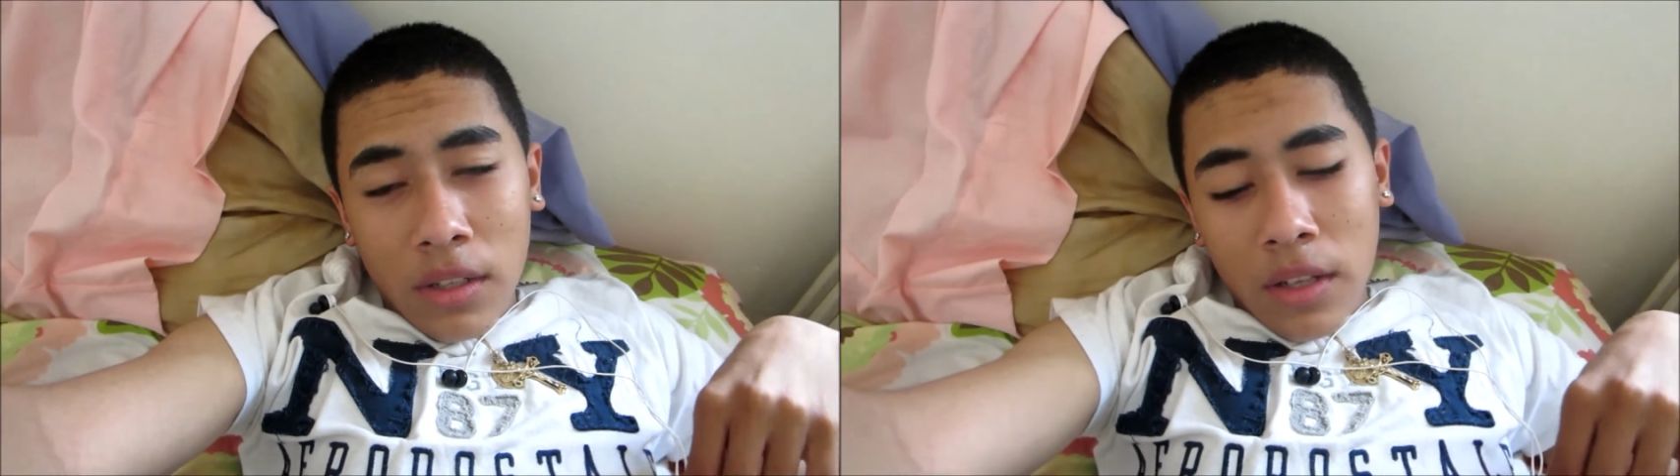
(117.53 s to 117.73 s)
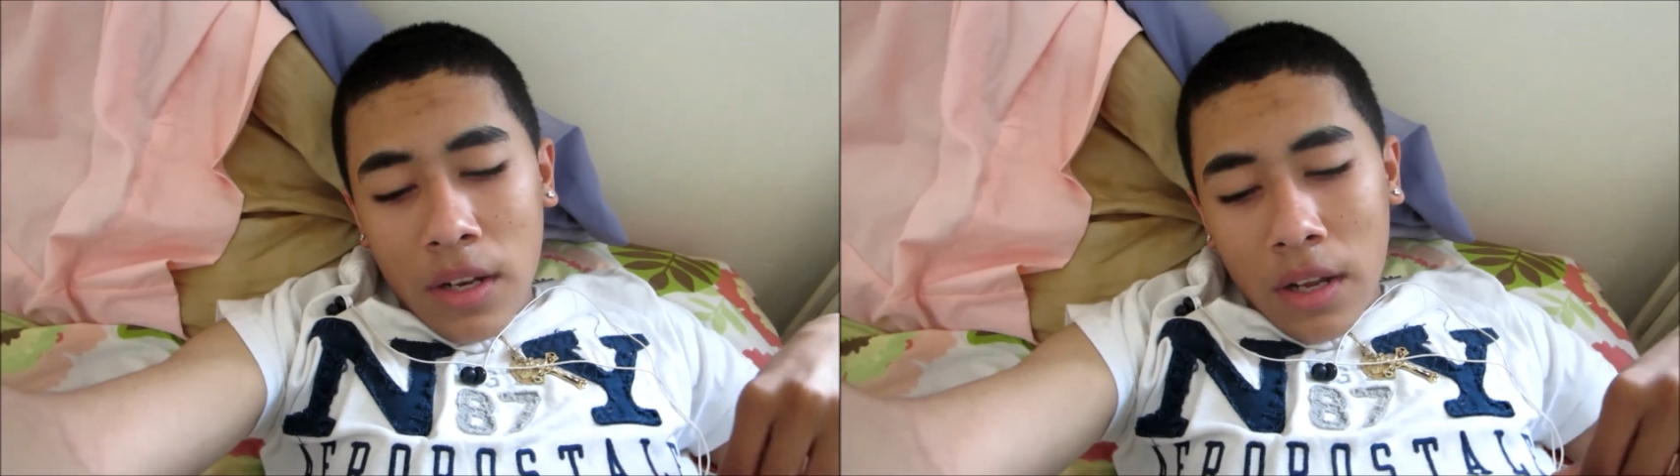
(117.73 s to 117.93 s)

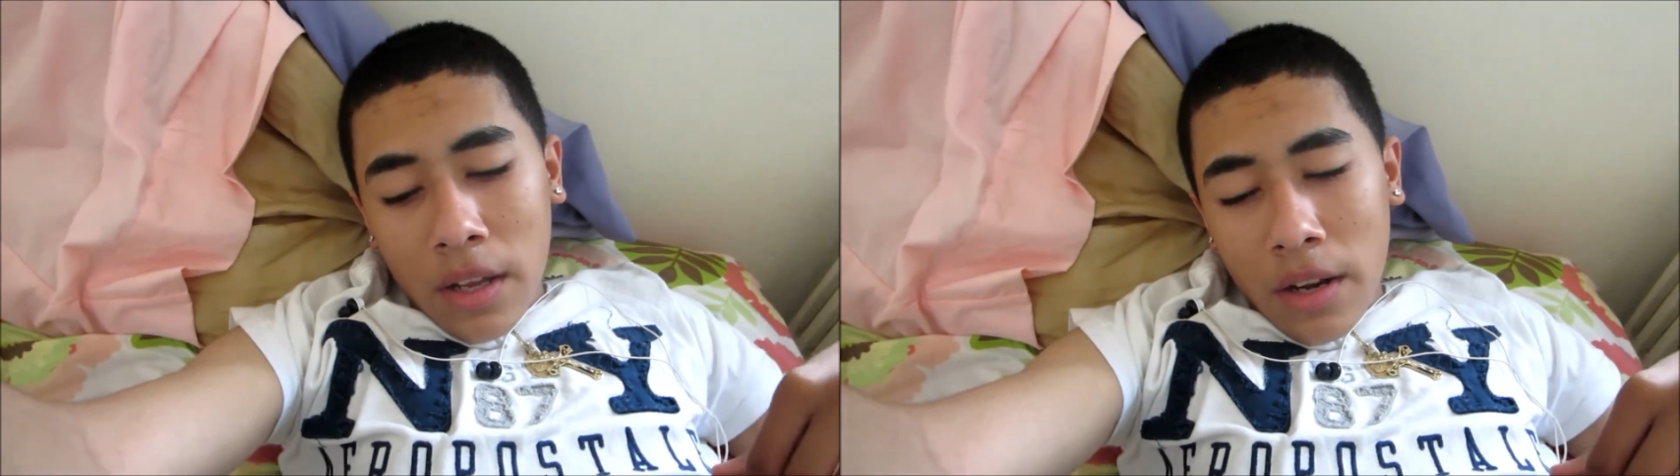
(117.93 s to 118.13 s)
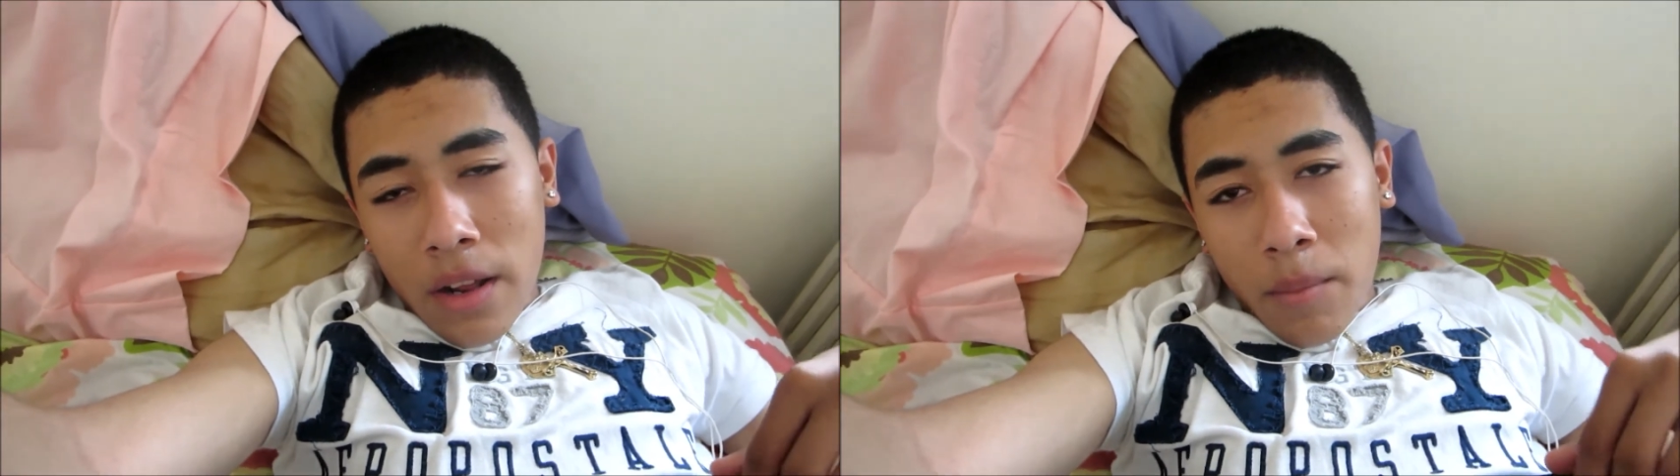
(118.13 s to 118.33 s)
did not
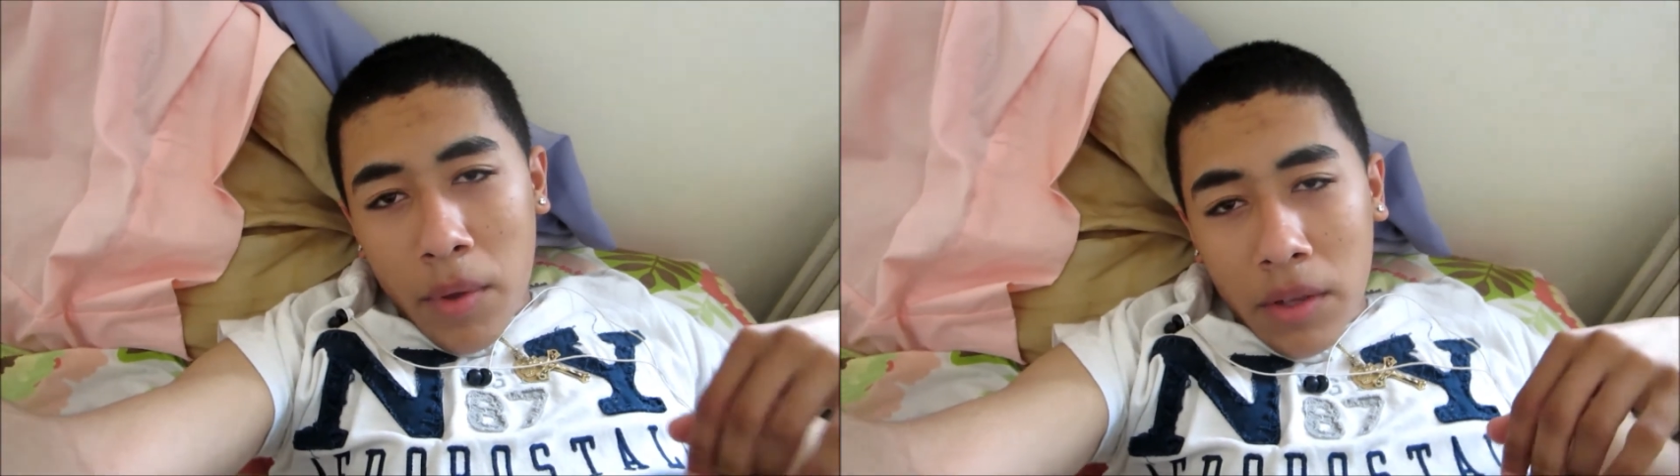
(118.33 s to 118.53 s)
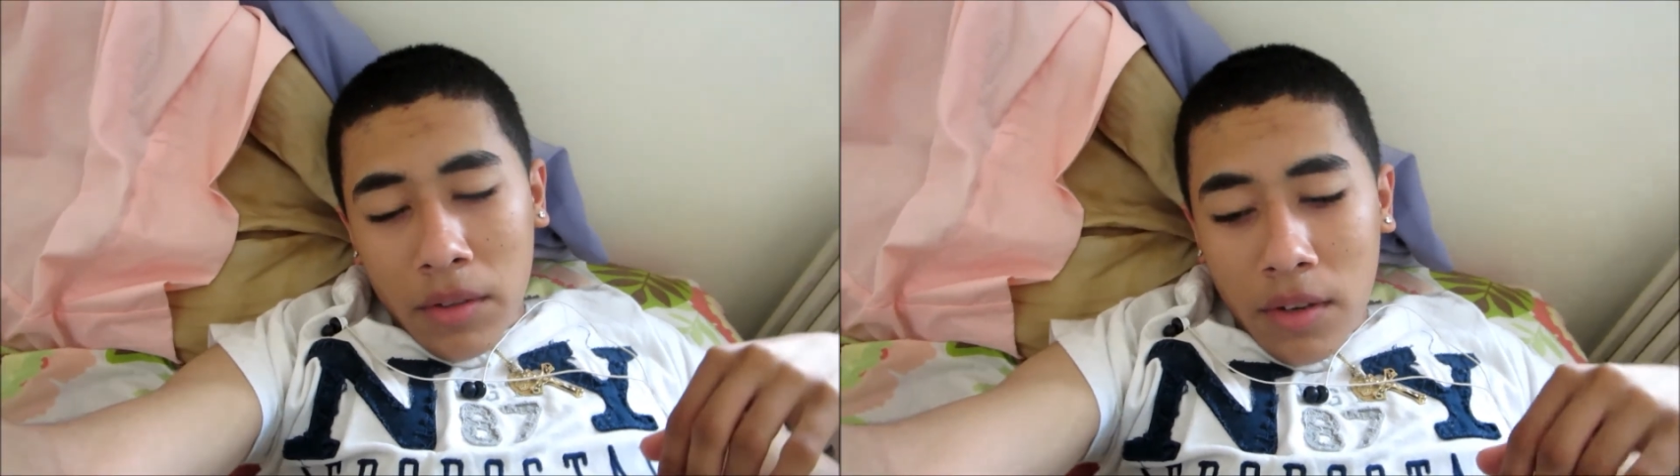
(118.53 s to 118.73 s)
get out of
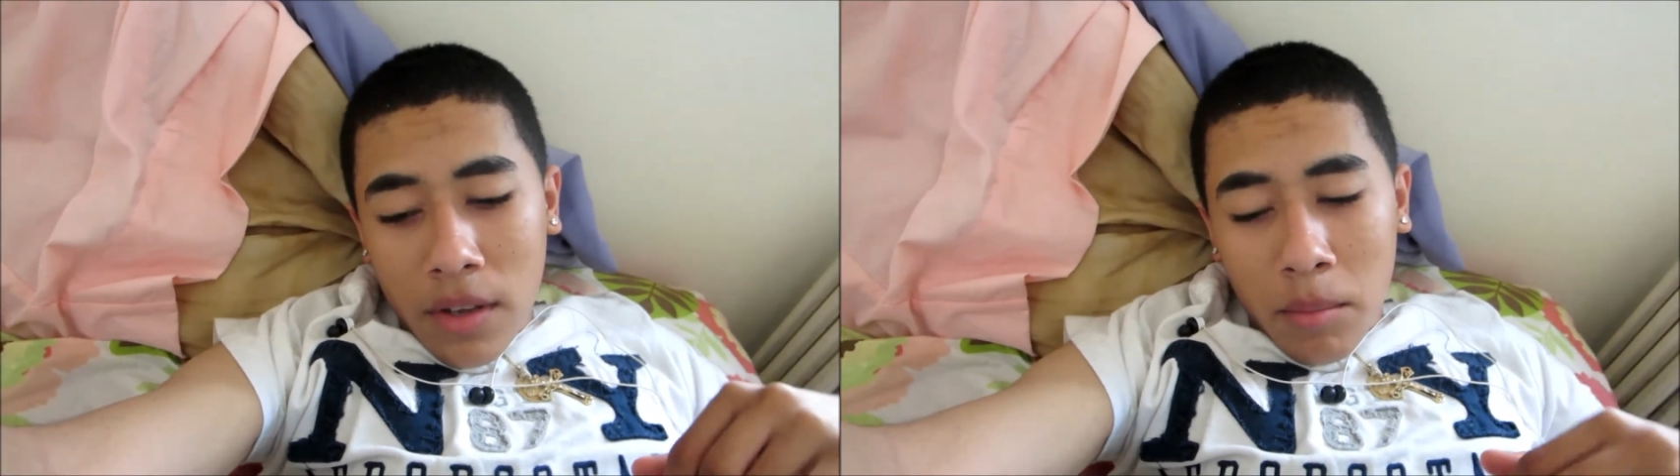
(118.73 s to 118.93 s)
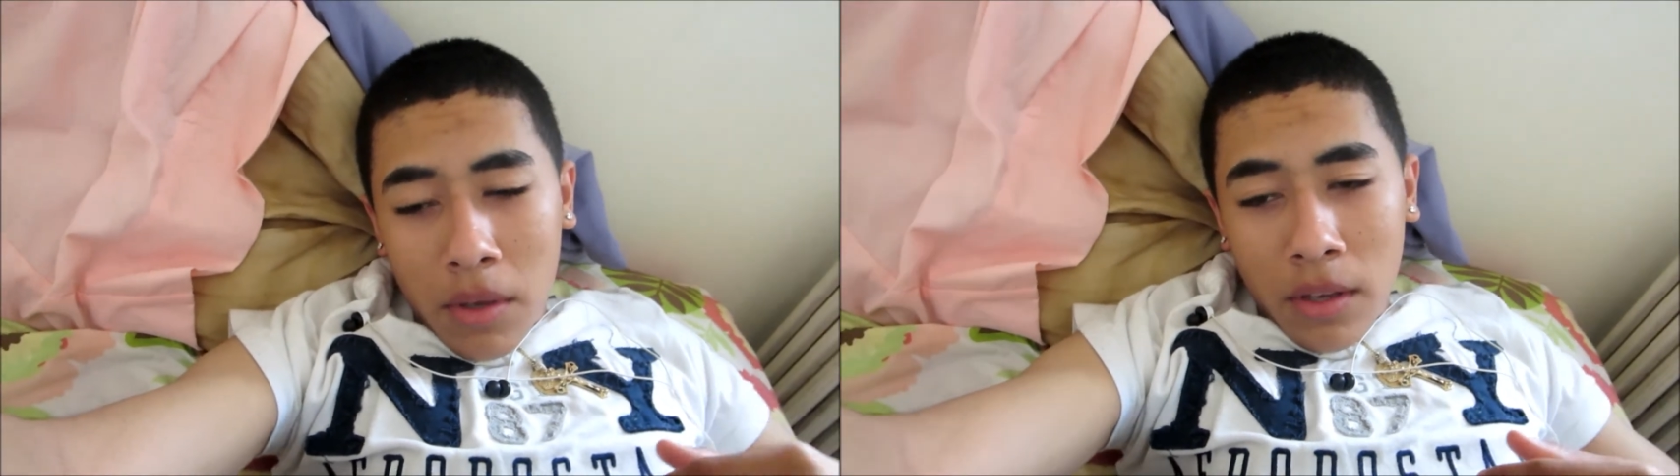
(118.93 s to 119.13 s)
bed
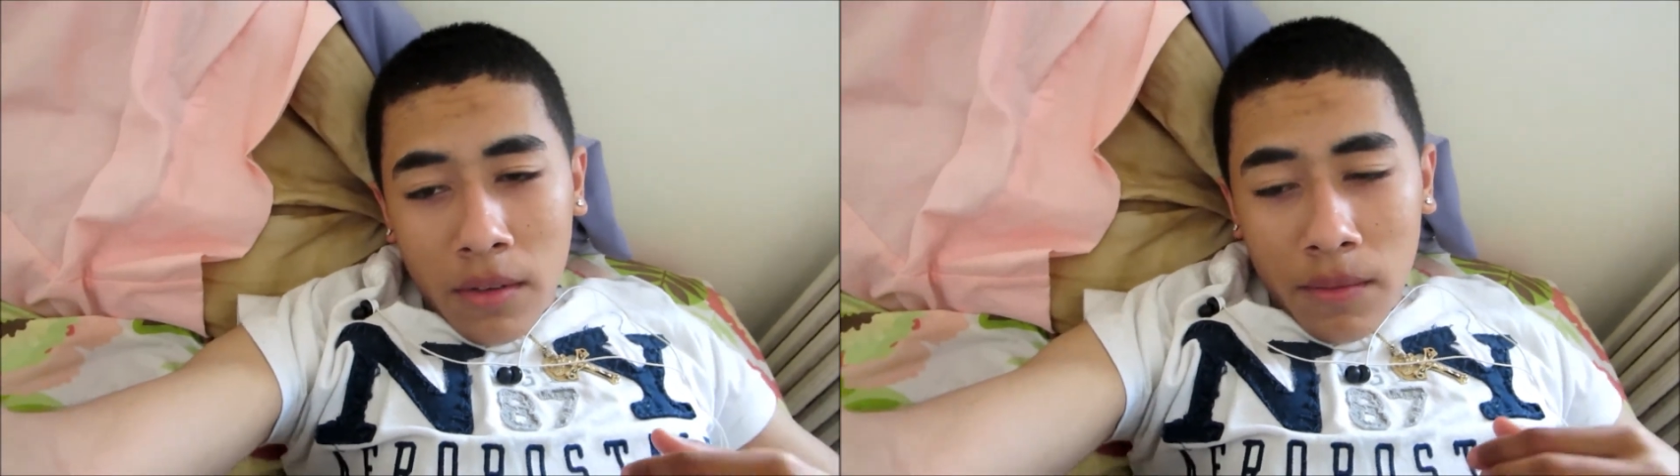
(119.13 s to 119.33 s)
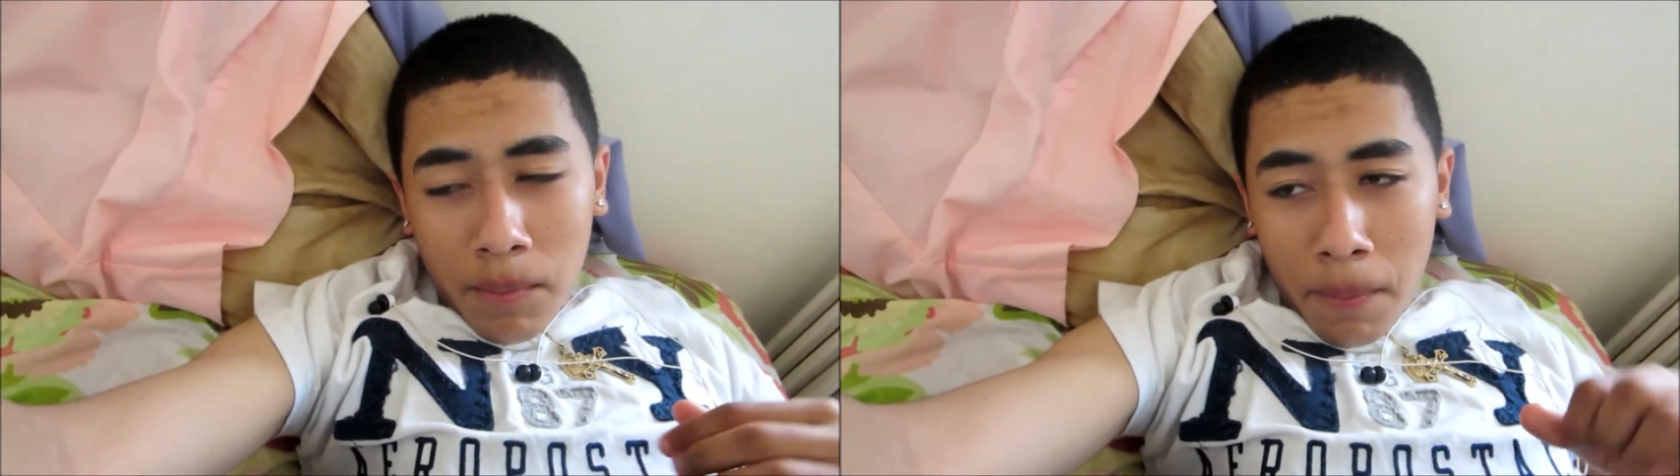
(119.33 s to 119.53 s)
today, man.